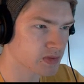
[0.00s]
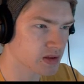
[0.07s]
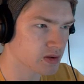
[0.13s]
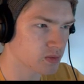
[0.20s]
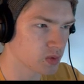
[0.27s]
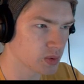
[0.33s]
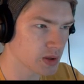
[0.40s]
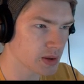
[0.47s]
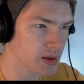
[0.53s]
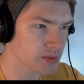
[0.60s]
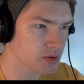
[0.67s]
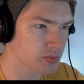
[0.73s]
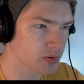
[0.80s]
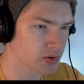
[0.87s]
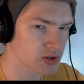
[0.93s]
Will we be able
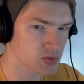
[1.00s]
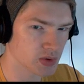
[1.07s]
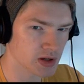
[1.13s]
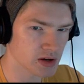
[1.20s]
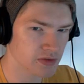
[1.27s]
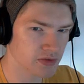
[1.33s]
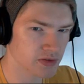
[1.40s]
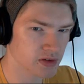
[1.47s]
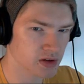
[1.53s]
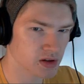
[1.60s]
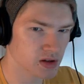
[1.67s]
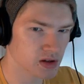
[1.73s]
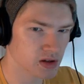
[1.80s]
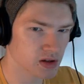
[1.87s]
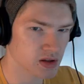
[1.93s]
to pull this one off?
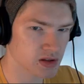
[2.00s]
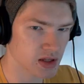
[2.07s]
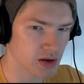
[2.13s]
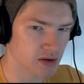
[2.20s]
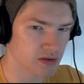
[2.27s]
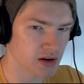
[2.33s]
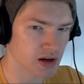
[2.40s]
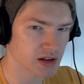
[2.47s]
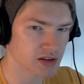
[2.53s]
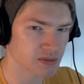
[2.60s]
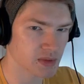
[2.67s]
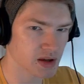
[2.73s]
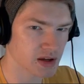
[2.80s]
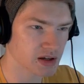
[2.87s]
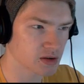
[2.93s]
Yeah, we really need to
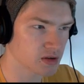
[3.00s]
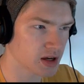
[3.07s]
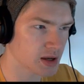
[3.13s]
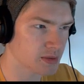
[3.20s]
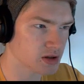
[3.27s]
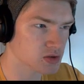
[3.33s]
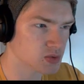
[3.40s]
make a new game, because